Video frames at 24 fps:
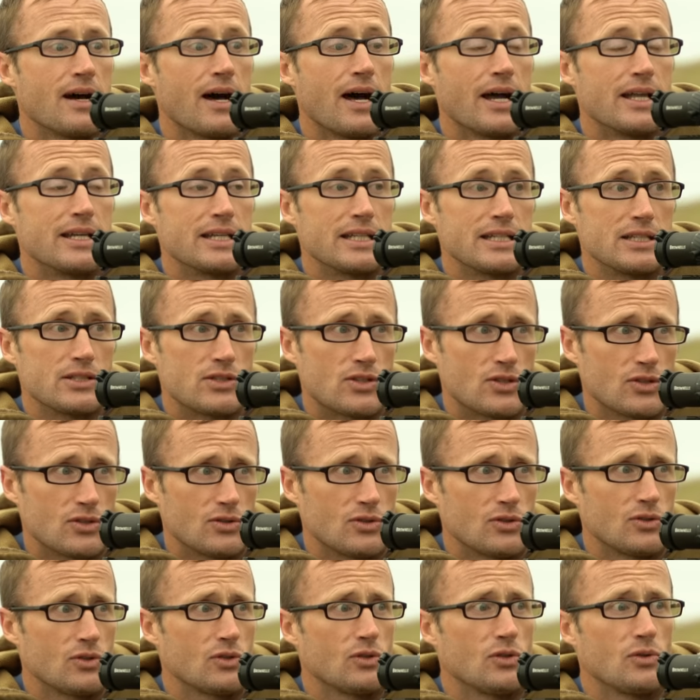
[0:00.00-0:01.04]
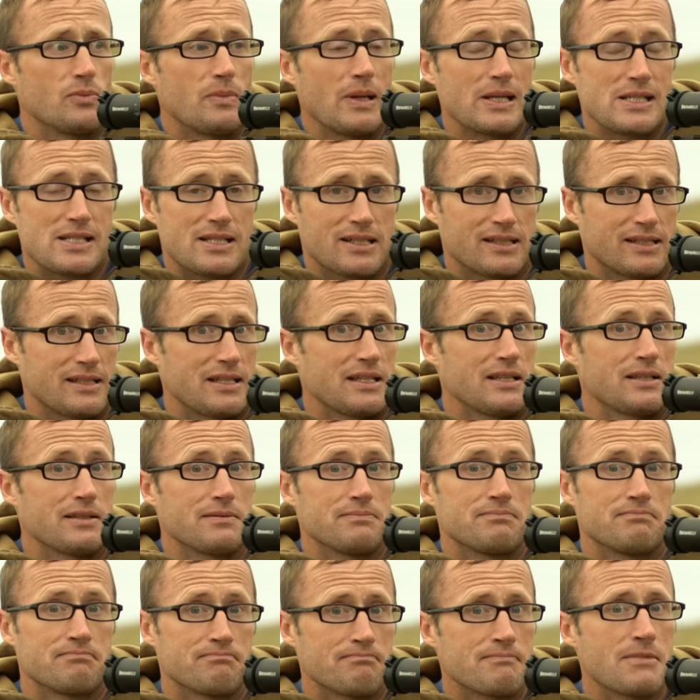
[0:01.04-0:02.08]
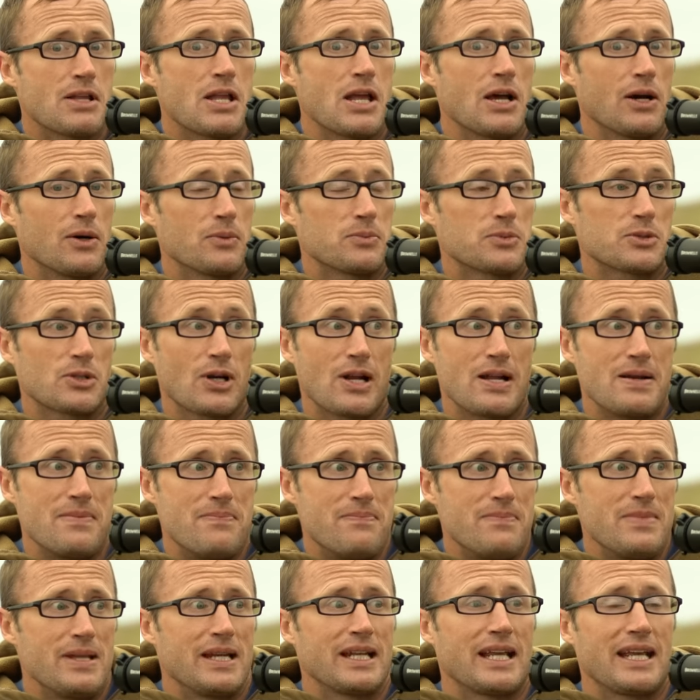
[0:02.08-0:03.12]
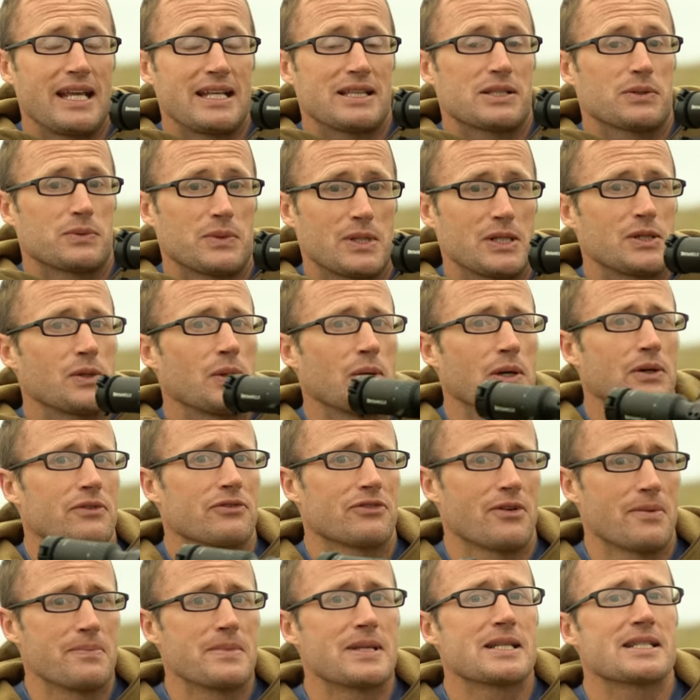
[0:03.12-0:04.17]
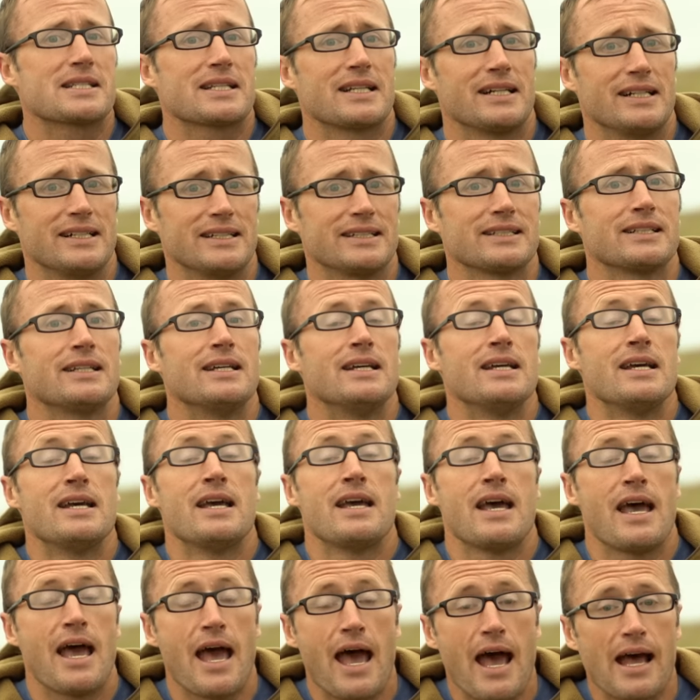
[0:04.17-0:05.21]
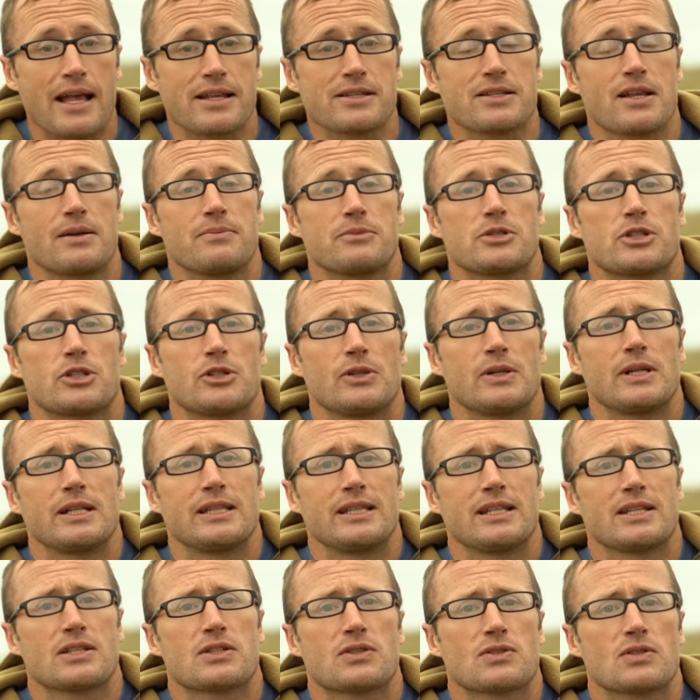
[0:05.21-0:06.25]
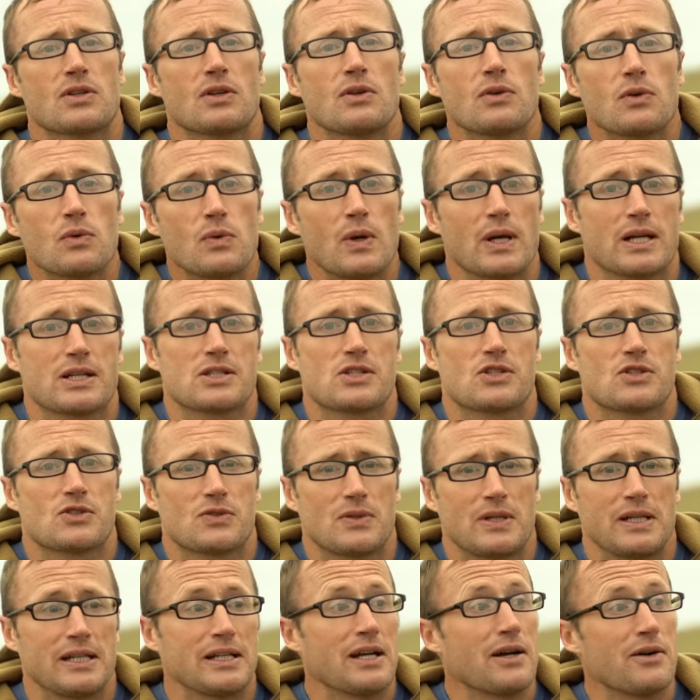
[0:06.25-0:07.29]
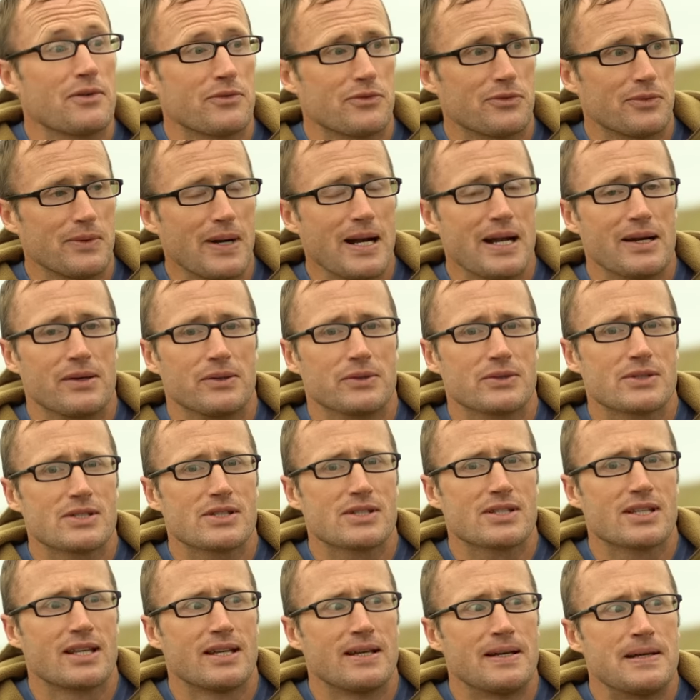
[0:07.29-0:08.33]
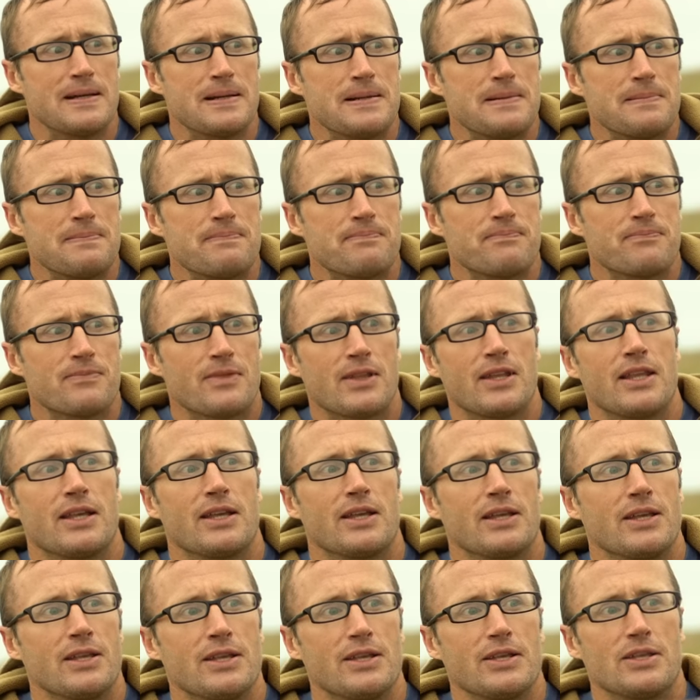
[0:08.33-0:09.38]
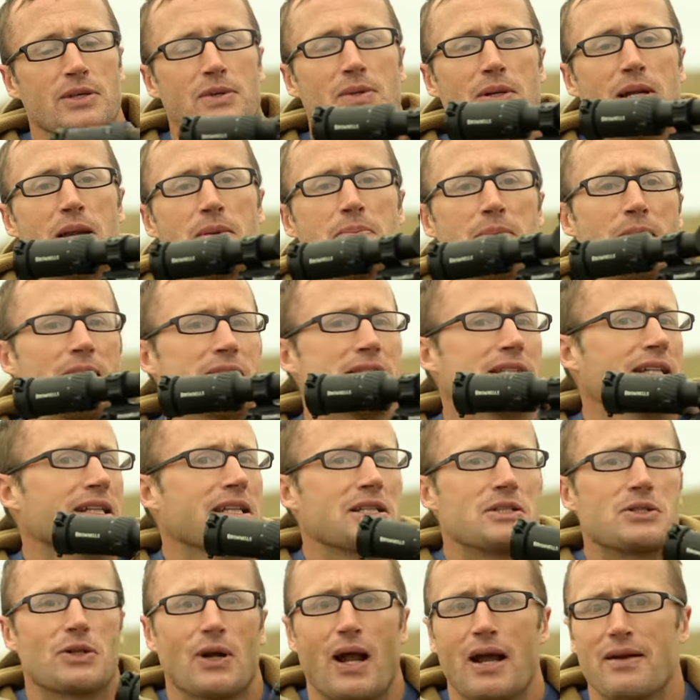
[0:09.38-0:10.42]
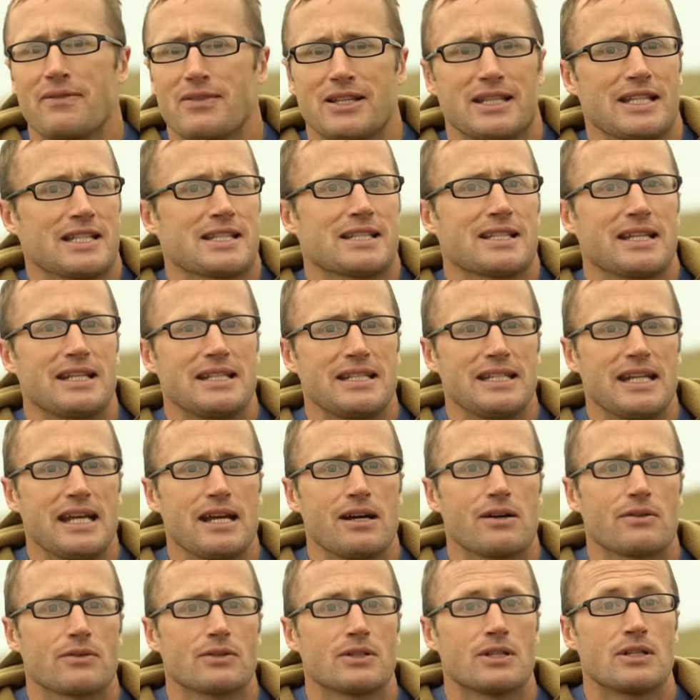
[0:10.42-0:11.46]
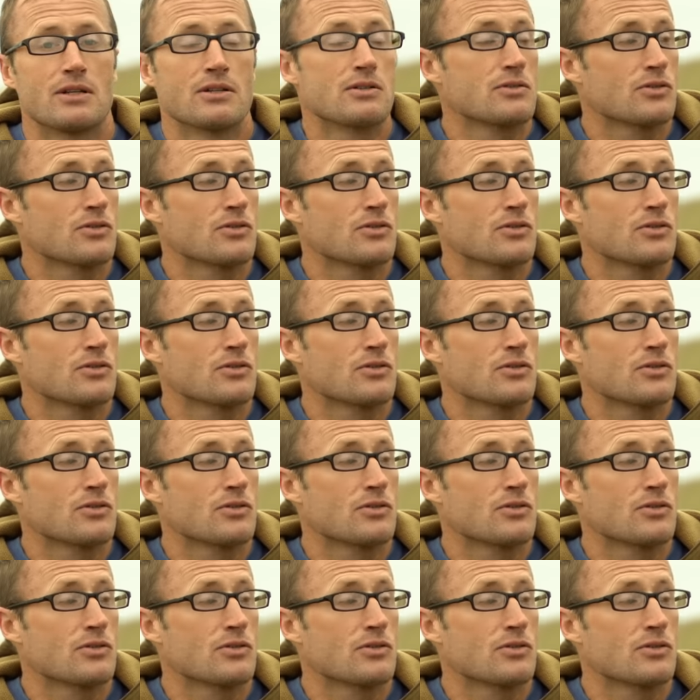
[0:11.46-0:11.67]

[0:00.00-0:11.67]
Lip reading: I need to basically help try and mitigate the recoil from this gun as I'm shooting this quick string of rounds, you end up basically driving this gun down.